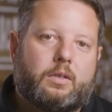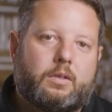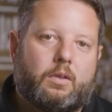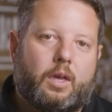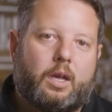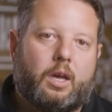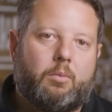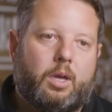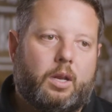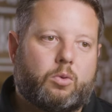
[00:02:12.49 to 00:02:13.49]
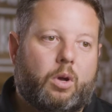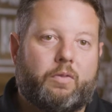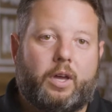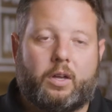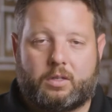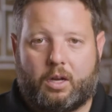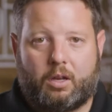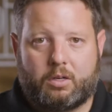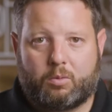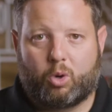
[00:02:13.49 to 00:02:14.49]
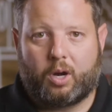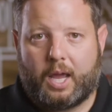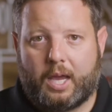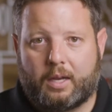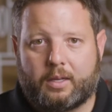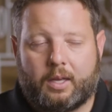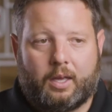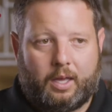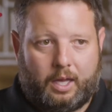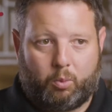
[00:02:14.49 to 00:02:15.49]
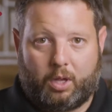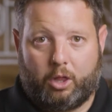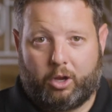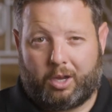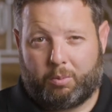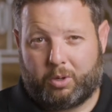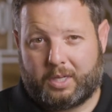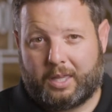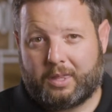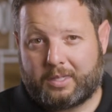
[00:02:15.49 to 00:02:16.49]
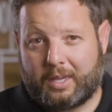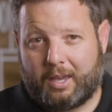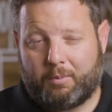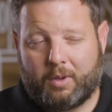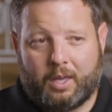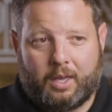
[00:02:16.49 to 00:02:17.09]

So they come in at $12,000 and we're at $8,000, and we look and present the same,